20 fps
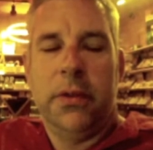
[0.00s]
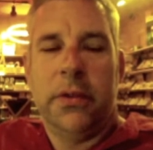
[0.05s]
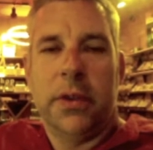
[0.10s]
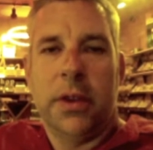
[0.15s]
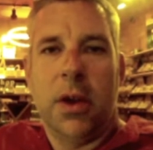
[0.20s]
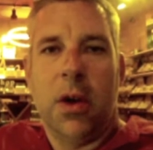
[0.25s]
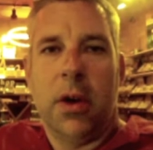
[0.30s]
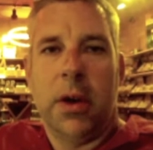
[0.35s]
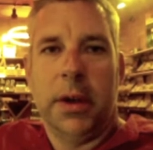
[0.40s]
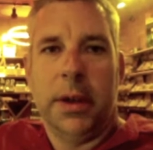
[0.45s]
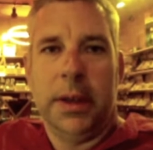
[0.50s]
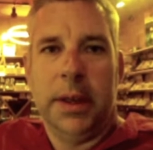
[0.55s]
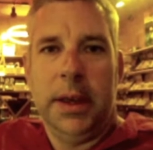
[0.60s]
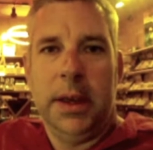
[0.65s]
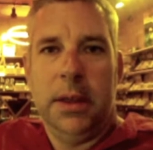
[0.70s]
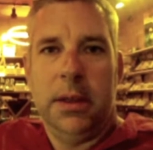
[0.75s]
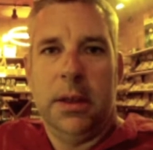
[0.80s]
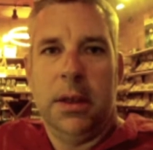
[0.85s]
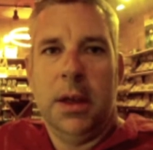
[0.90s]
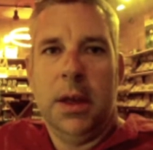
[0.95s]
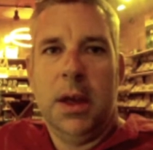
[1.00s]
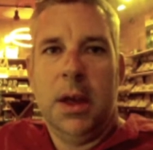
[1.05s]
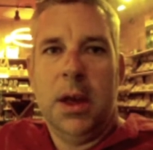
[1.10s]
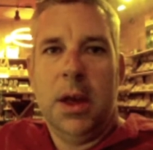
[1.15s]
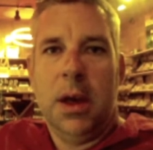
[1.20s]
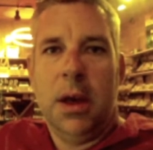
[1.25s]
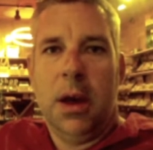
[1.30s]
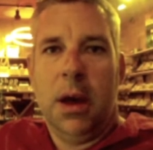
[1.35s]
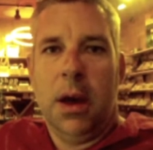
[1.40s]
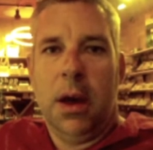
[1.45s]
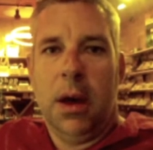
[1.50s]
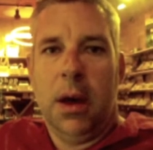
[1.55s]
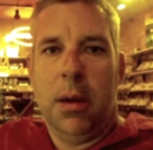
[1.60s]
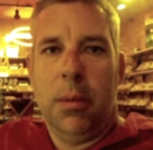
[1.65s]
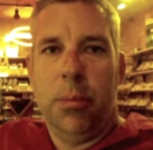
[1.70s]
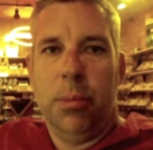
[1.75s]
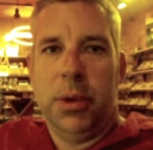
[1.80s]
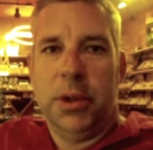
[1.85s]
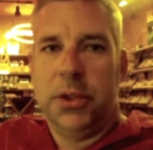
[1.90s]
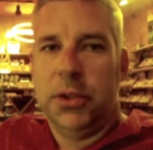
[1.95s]
cigar in length.
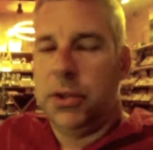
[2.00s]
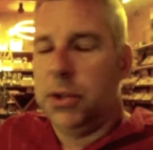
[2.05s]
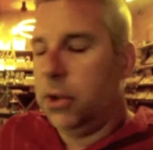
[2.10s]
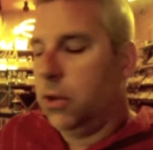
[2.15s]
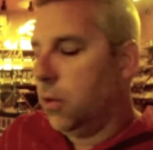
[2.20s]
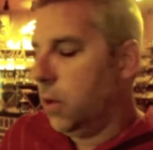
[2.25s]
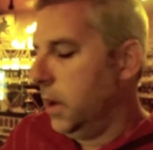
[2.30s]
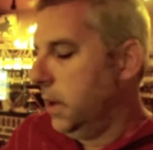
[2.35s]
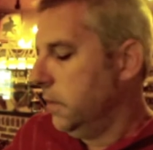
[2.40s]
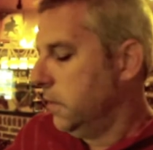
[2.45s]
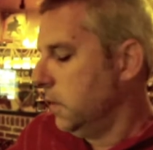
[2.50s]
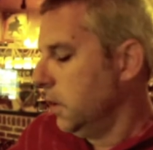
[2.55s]
But just a great